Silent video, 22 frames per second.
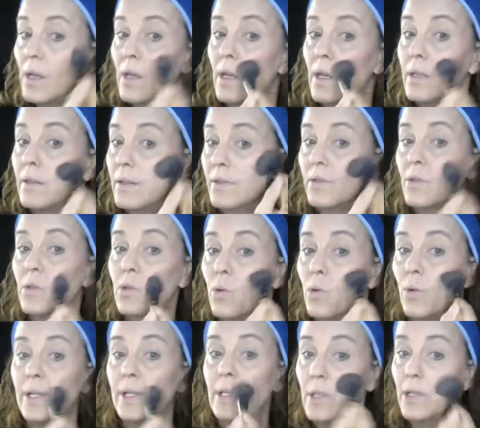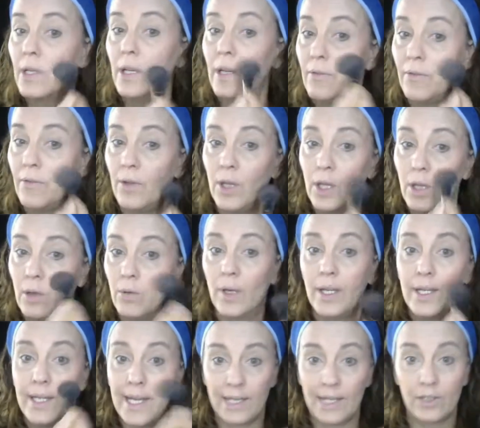And this is going to give you
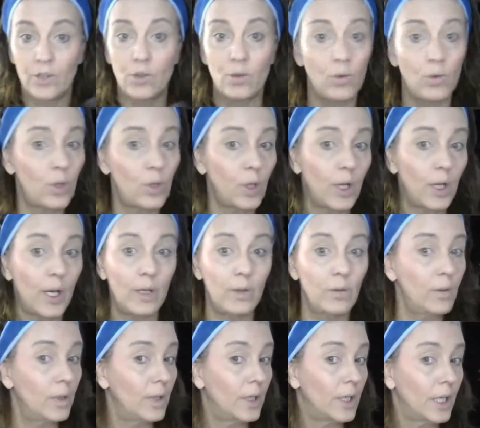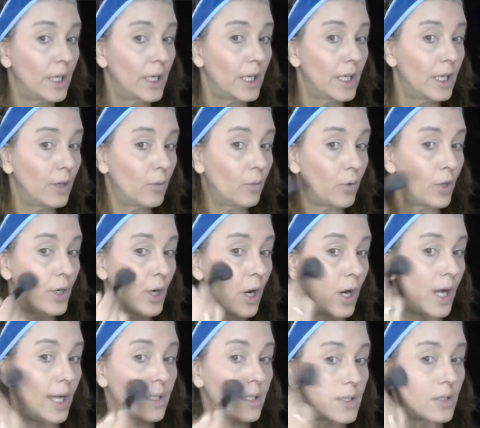a natural glow. We're
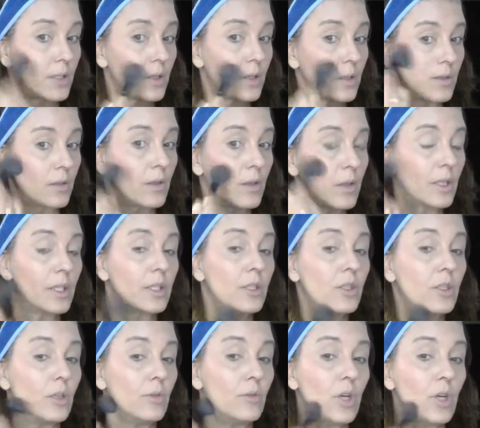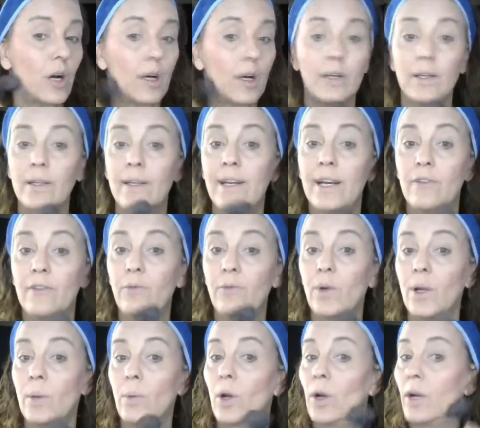not too dark. Now, if
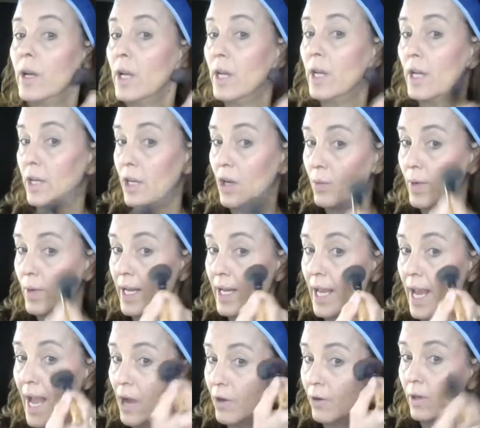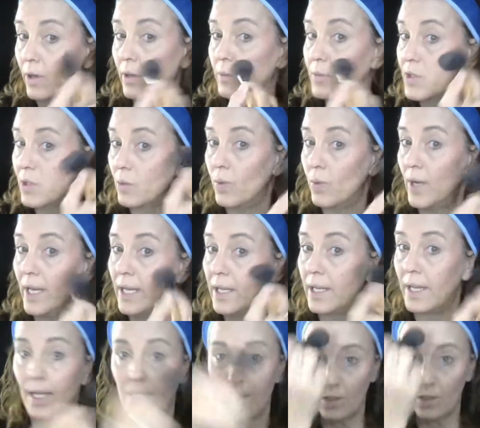we were going out or it was a
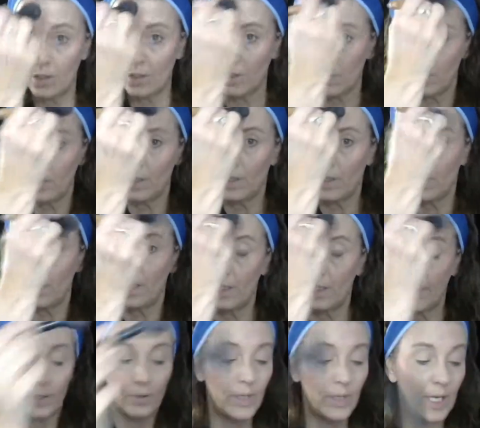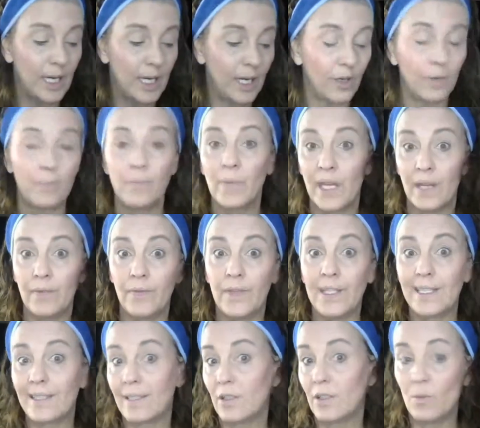weekend, little here, and
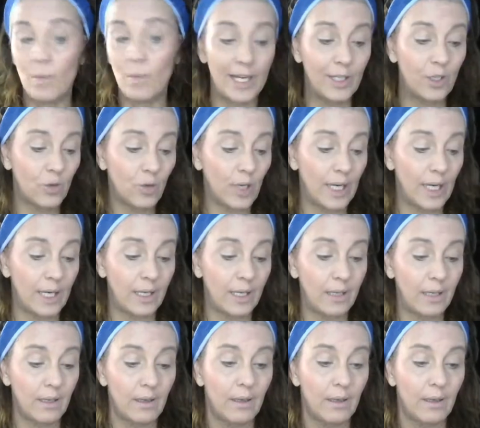this is my trick.